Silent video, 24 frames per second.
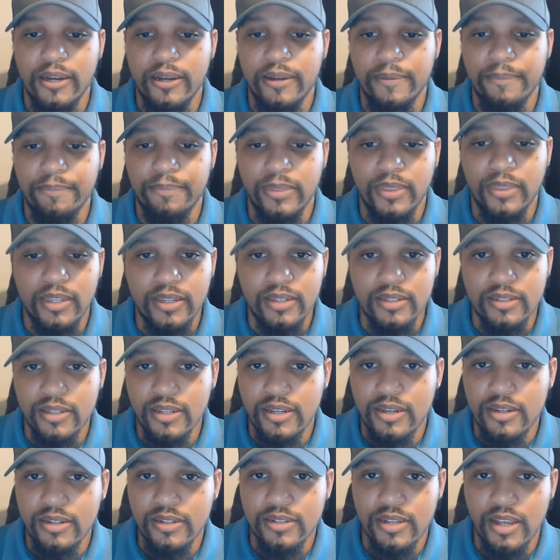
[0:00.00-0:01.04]
these
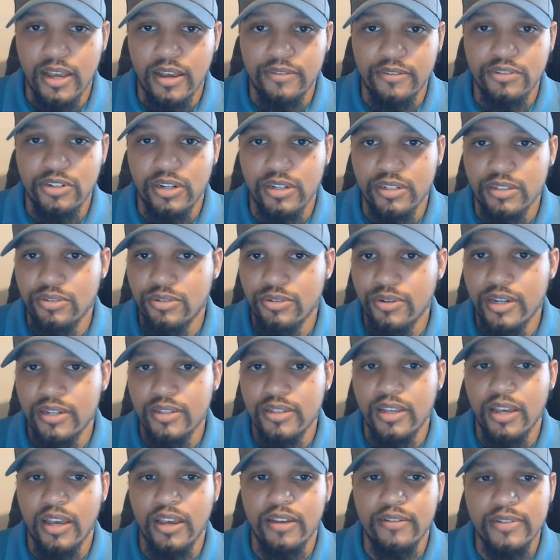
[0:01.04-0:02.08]
things I've transgressed,
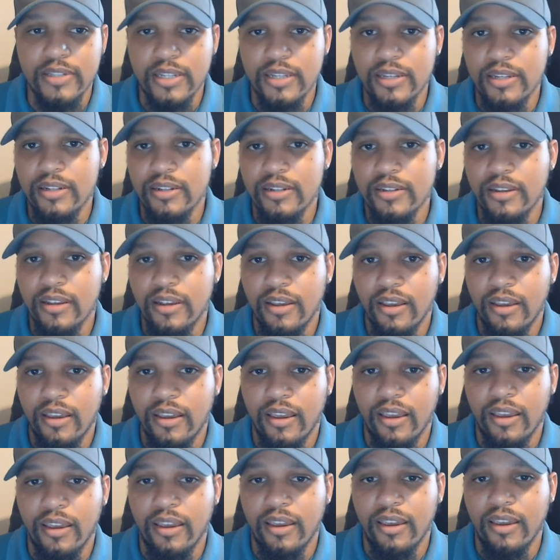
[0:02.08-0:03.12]
I've sinned,
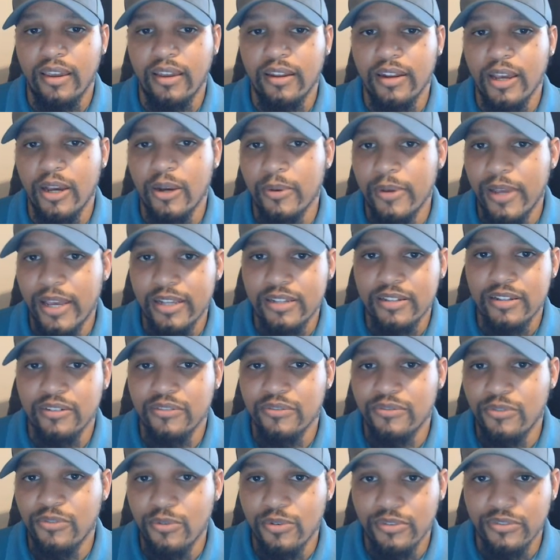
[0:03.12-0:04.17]
and now I'm asking
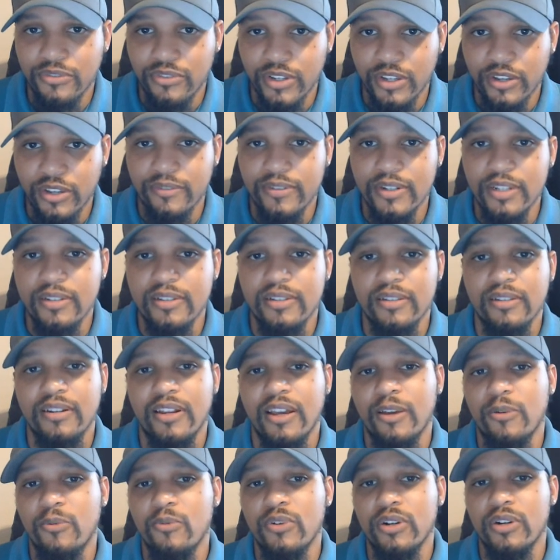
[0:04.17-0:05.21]
for forgiveness, and I
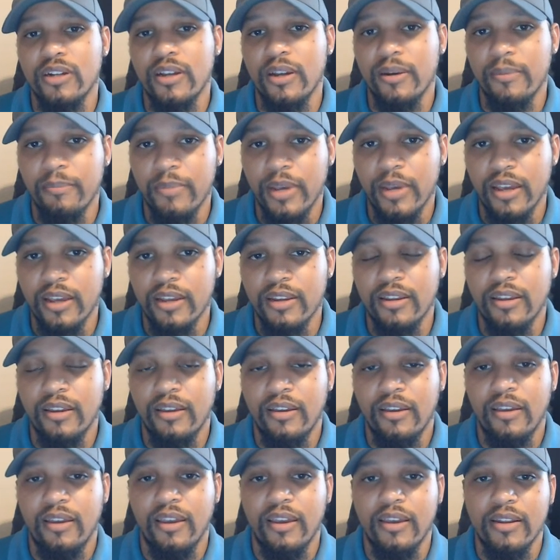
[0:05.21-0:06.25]
want to come back.
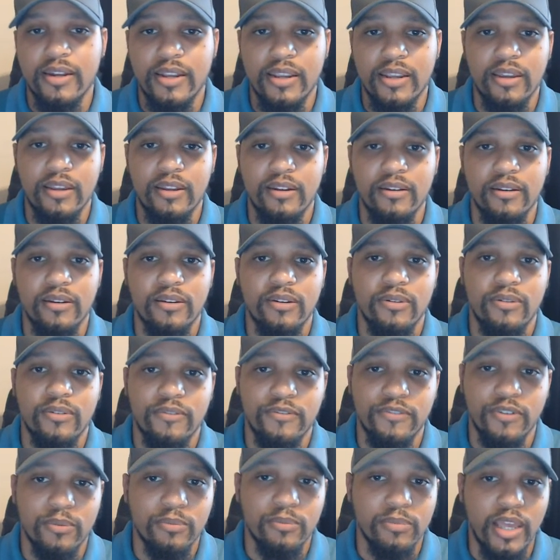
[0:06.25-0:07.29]
And again,
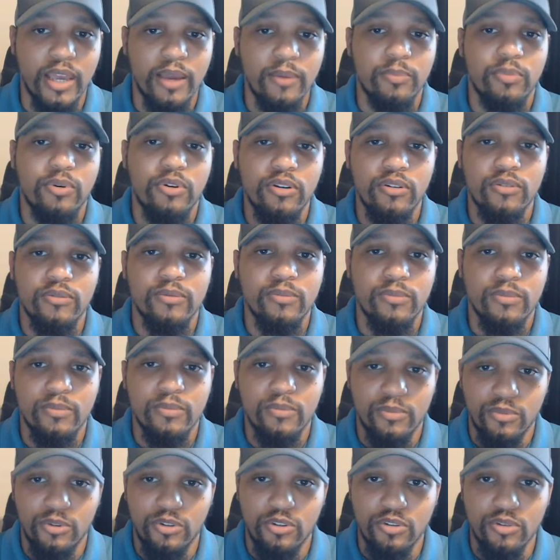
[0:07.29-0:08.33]
from that point,
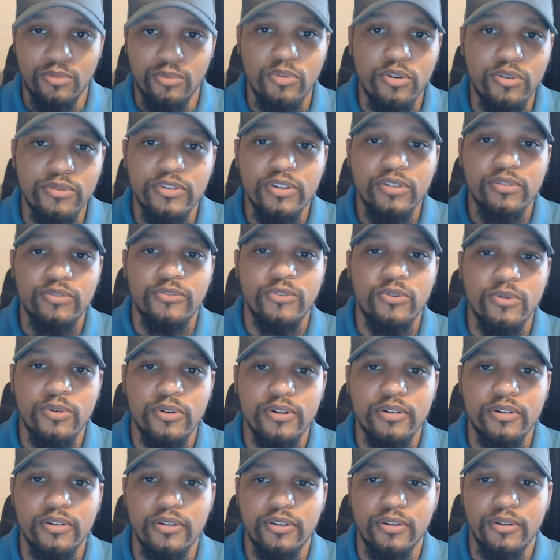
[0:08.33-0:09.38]
you're moving forward.
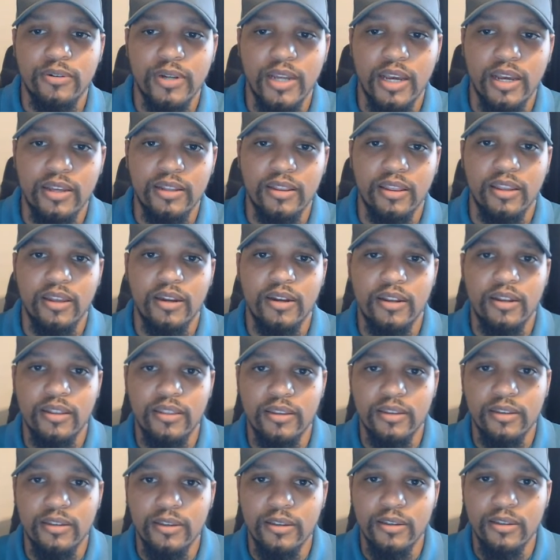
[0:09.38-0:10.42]
You're not letting
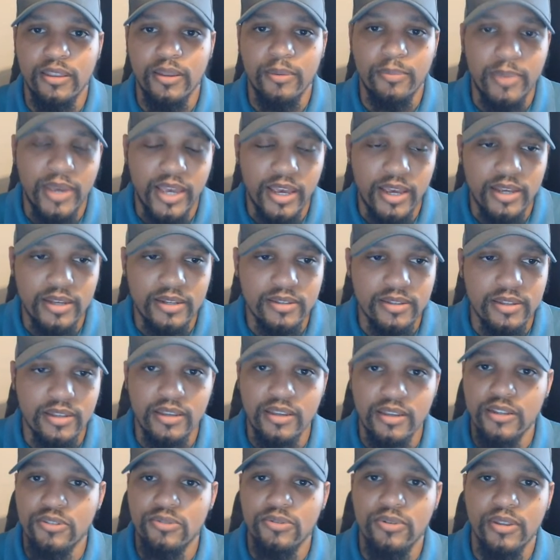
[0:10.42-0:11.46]
the past, the
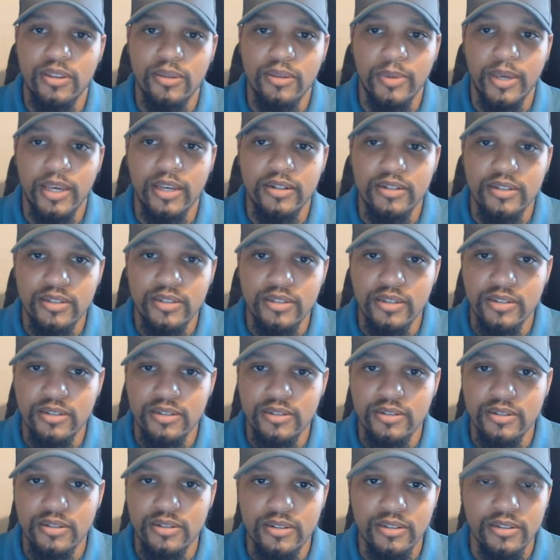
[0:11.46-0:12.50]
history, the bad
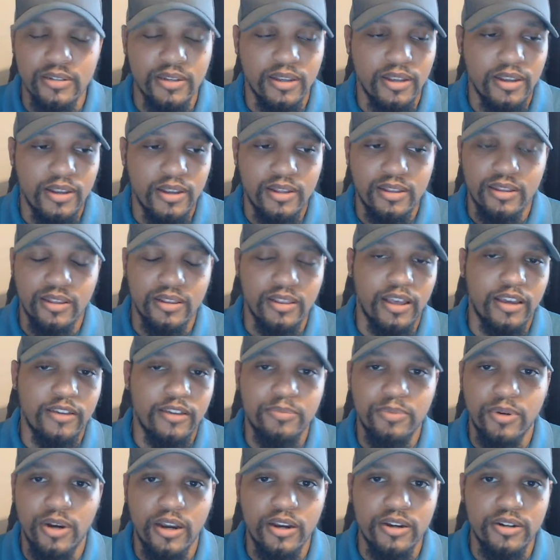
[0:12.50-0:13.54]
decisions, the life
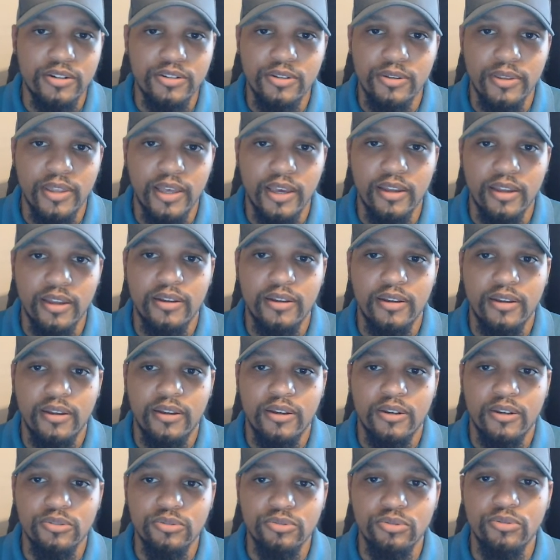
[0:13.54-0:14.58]
prior to that
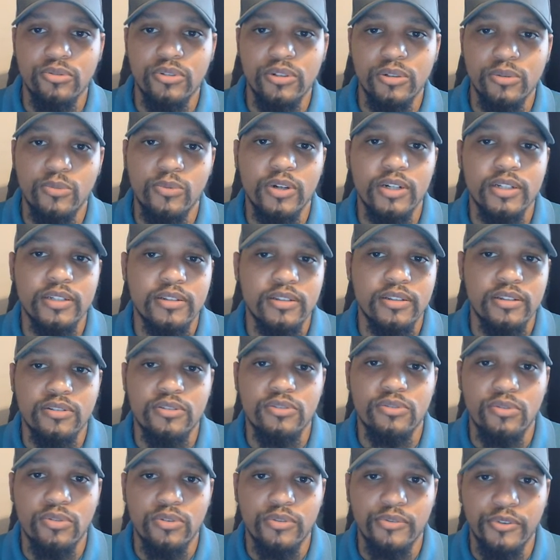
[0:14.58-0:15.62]
ruin what's in
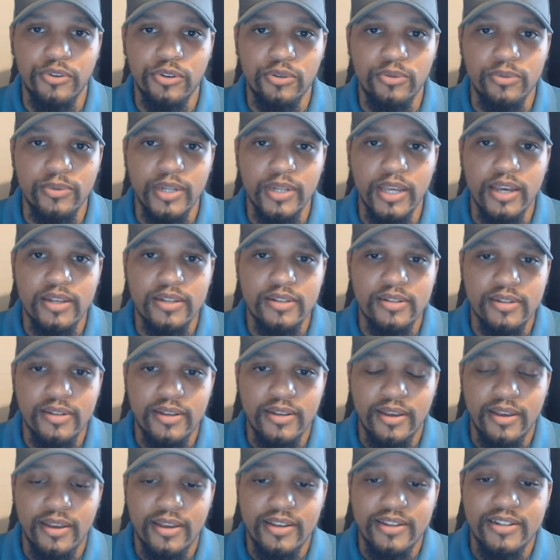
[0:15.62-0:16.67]
store for you next.
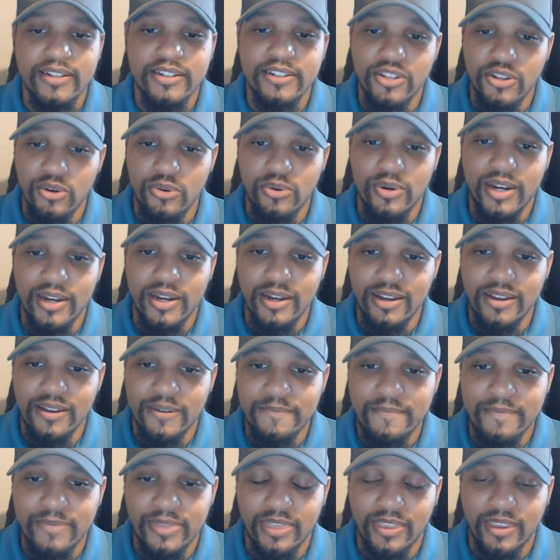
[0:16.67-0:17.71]
So
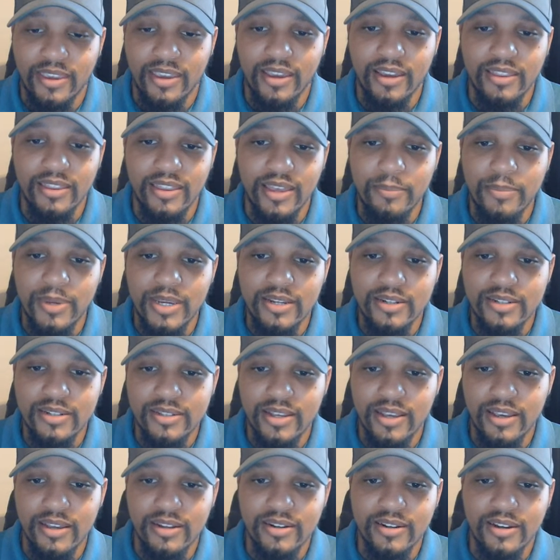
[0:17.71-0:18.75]
that being
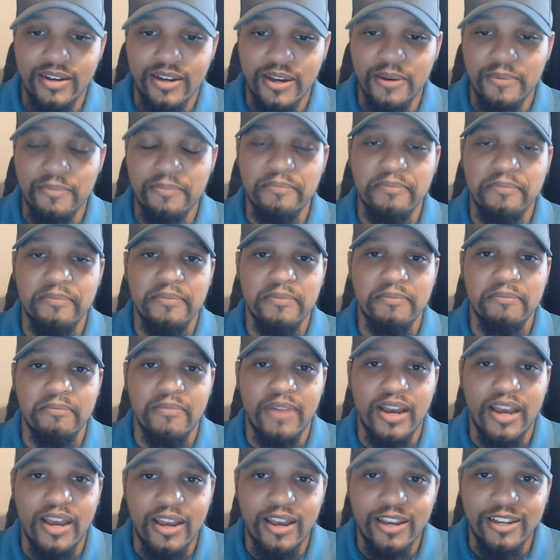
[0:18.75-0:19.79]
said,
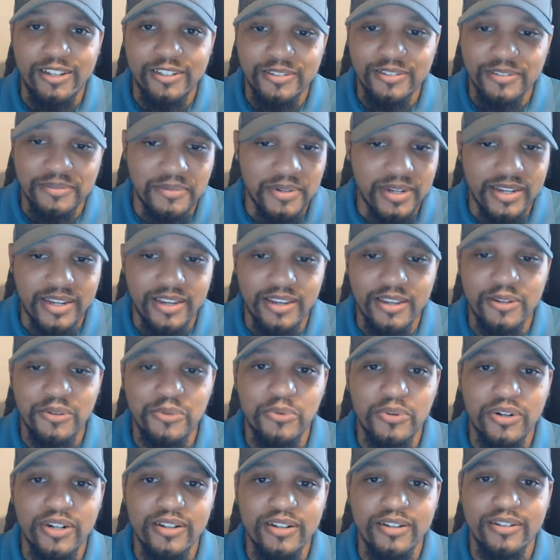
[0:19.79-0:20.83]
I again
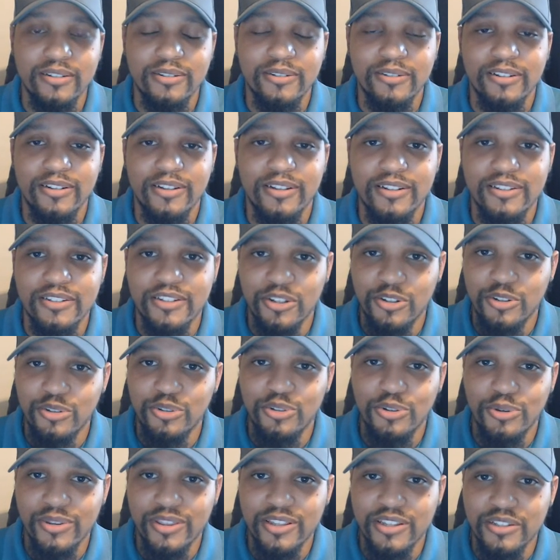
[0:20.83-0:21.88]
want to continue
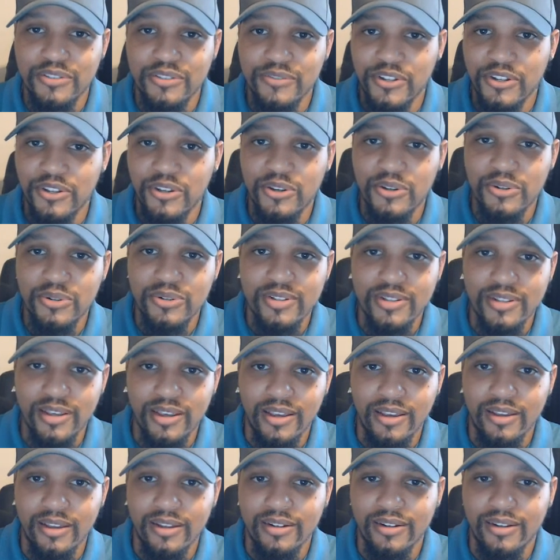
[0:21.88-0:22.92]
doing these videos,
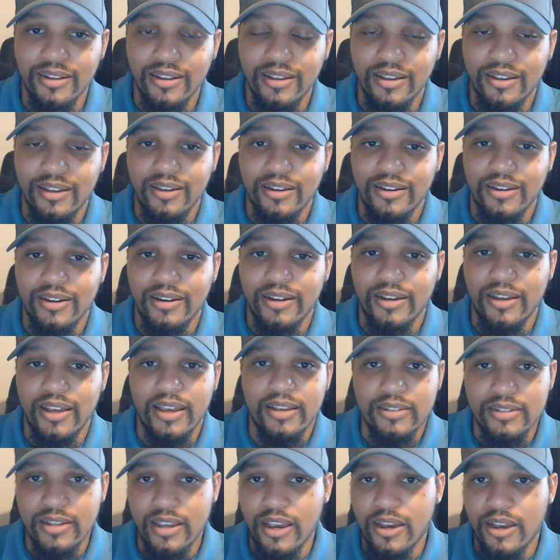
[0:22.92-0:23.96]
and
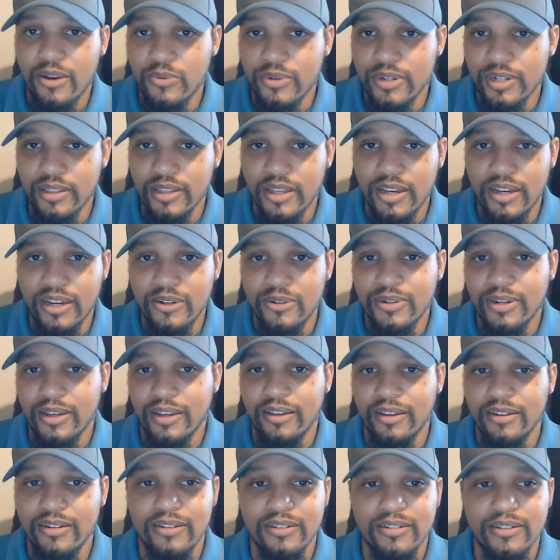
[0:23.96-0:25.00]
as God would allow,
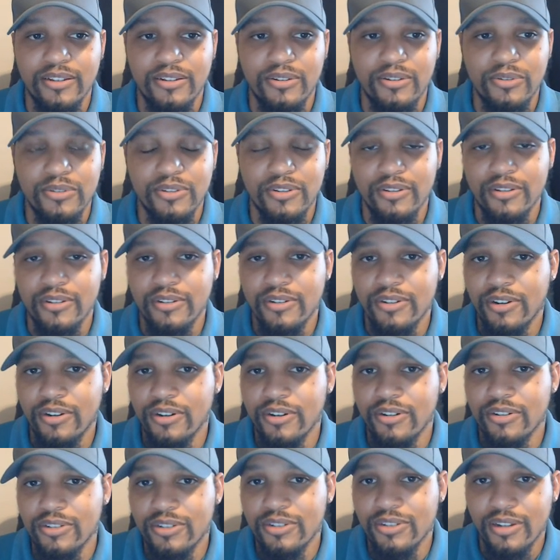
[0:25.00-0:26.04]
and continue to
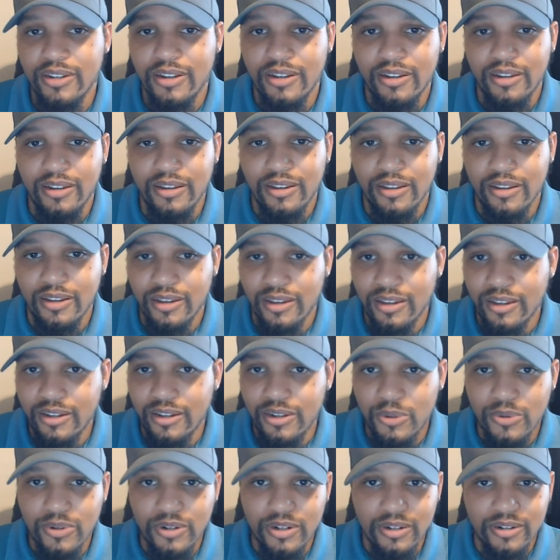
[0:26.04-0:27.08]
encourage
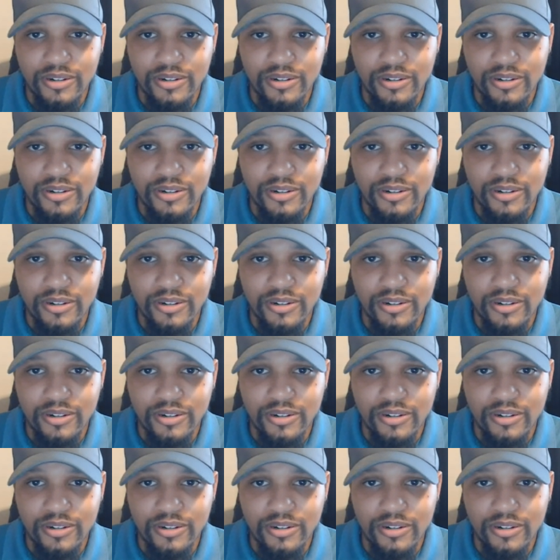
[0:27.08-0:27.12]
anyone